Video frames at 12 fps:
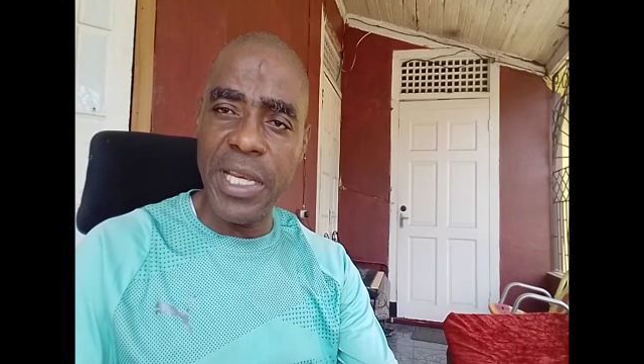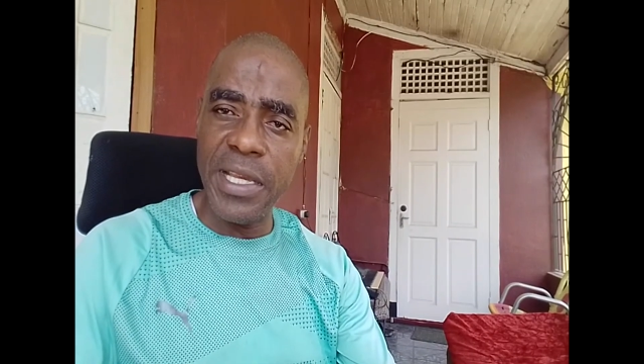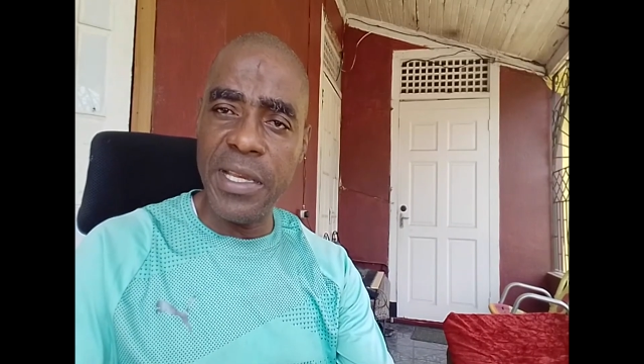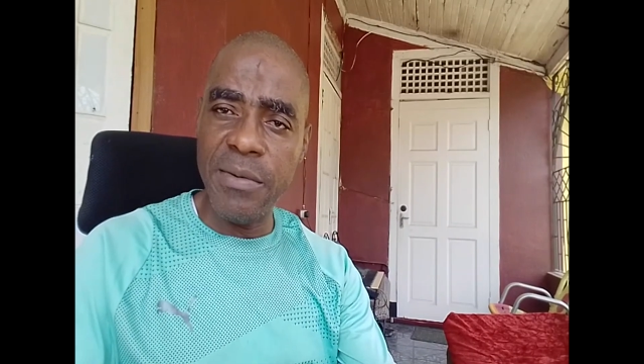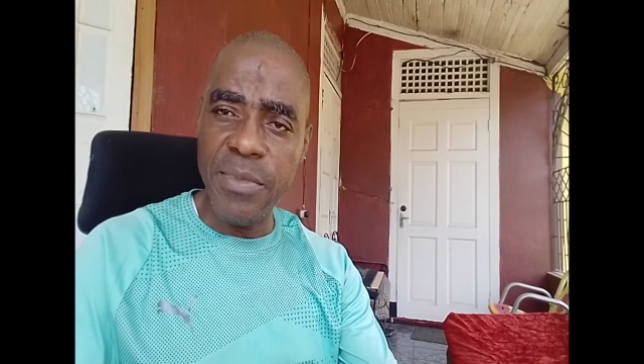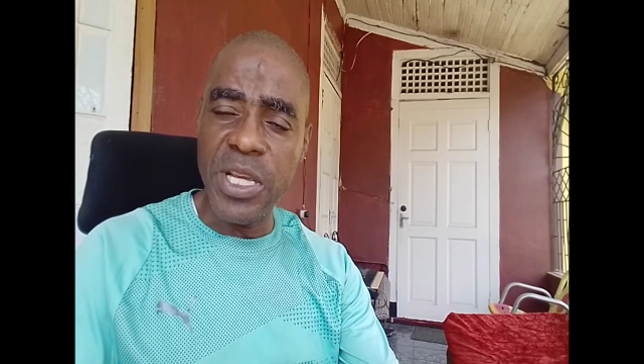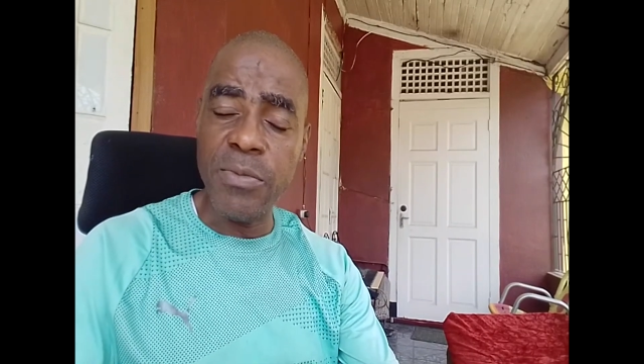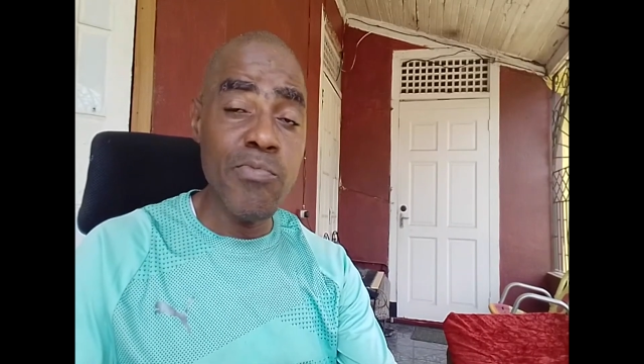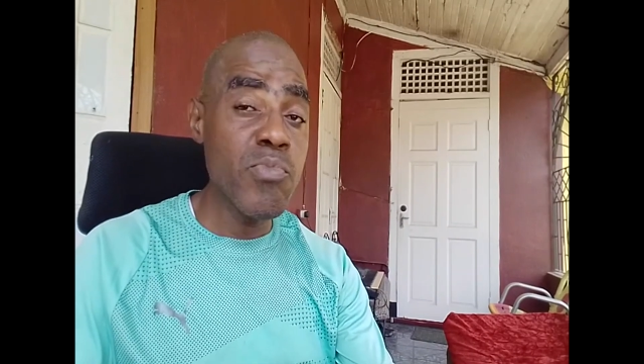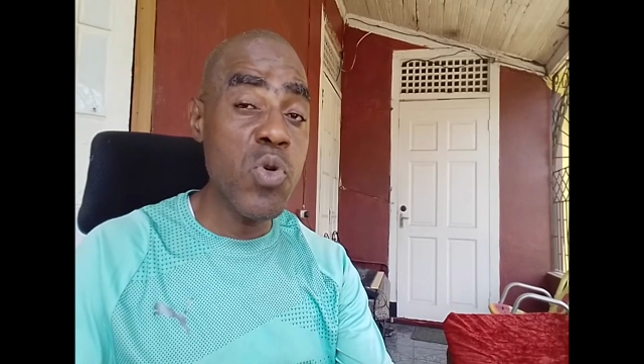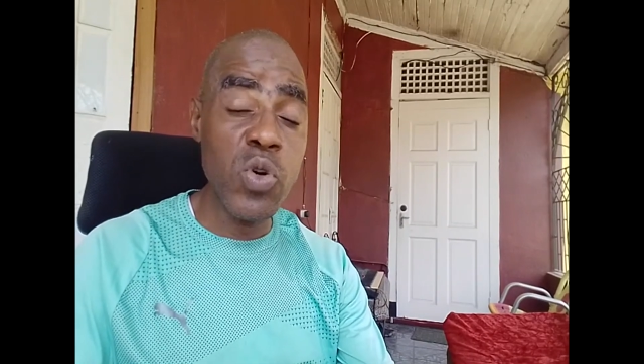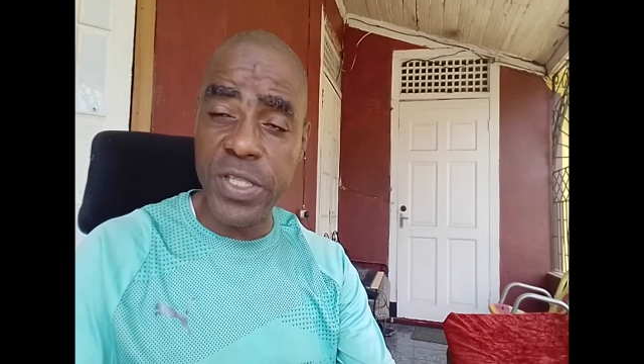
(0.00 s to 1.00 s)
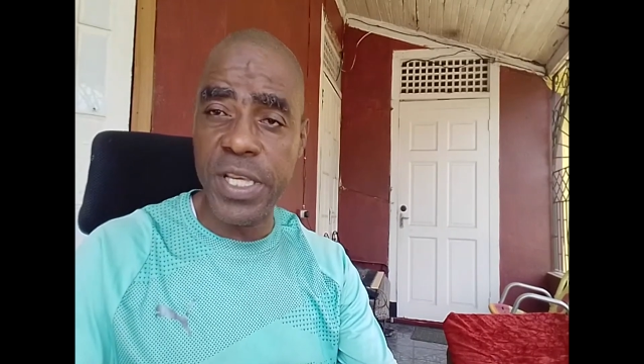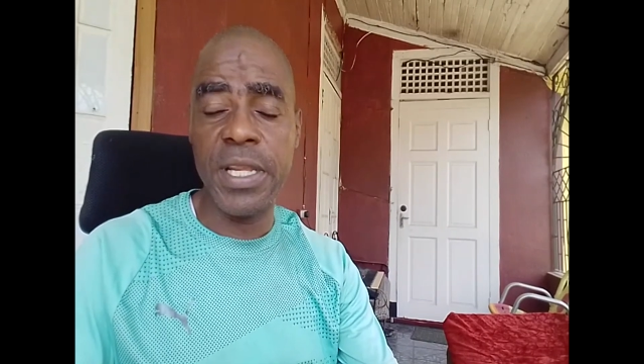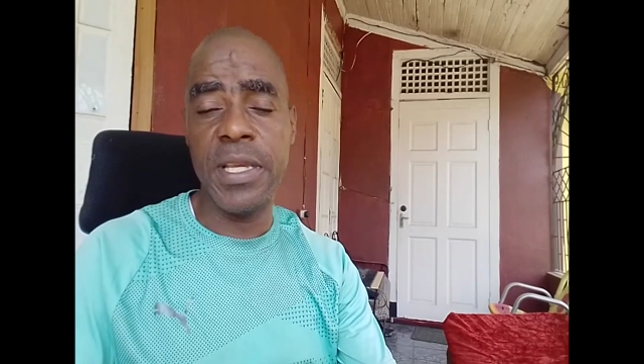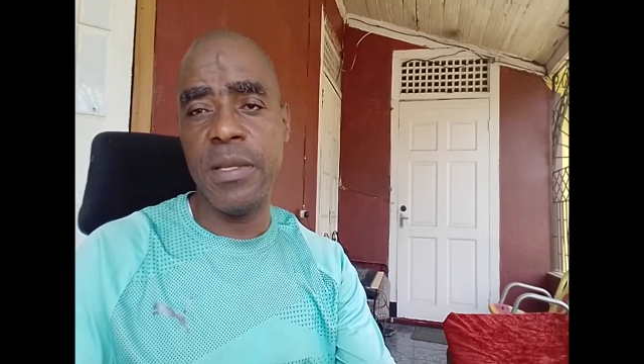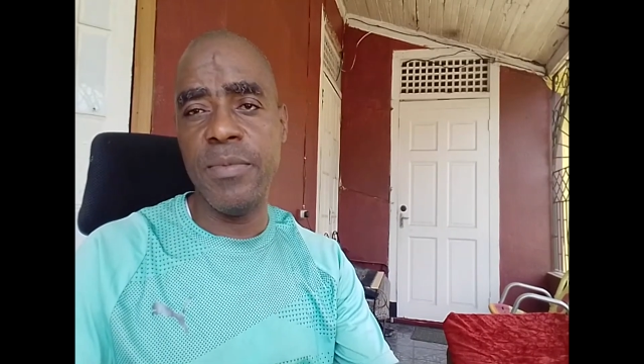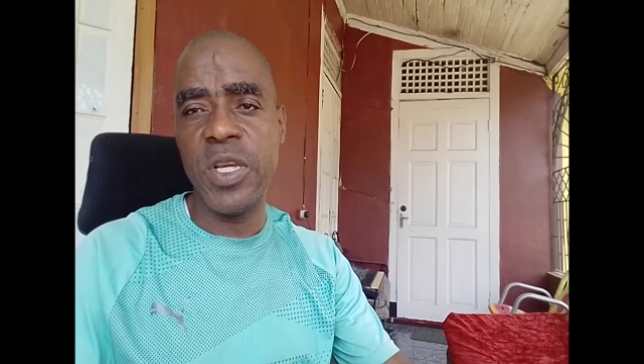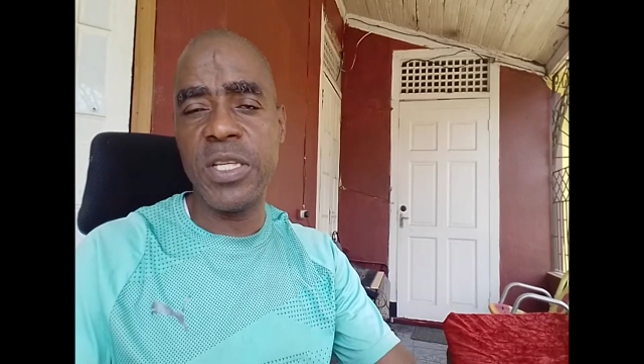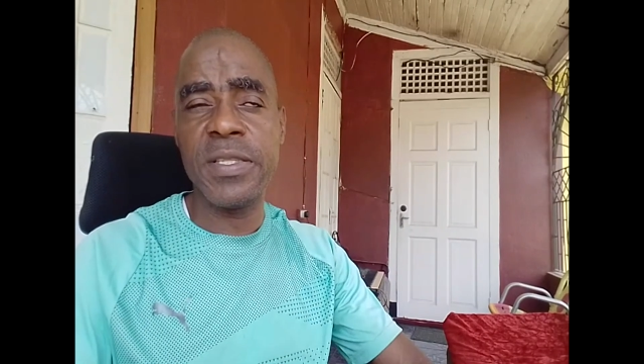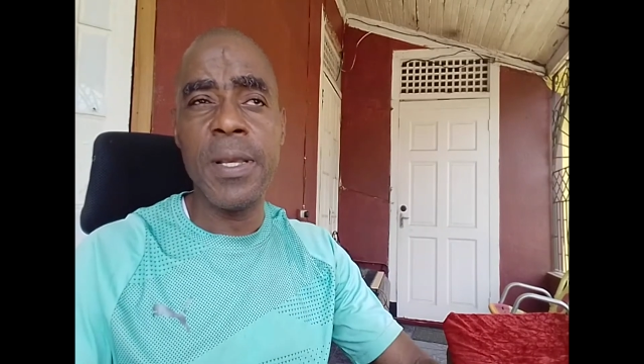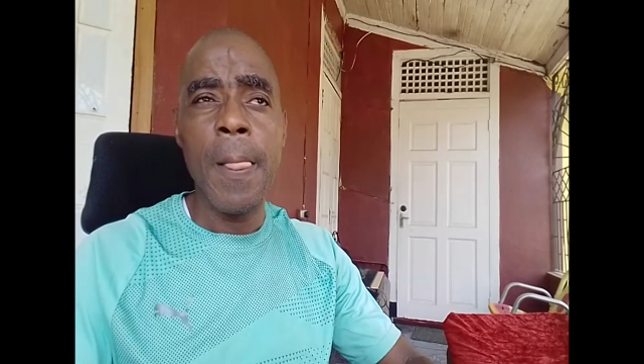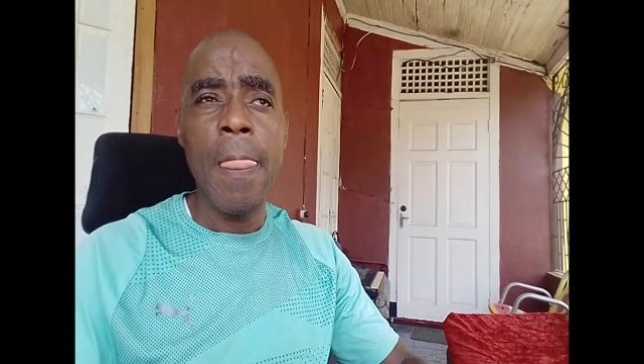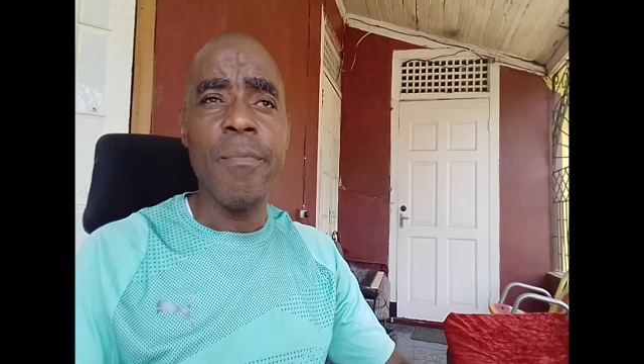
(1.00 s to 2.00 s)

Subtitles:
of the inmates, most of the inmates,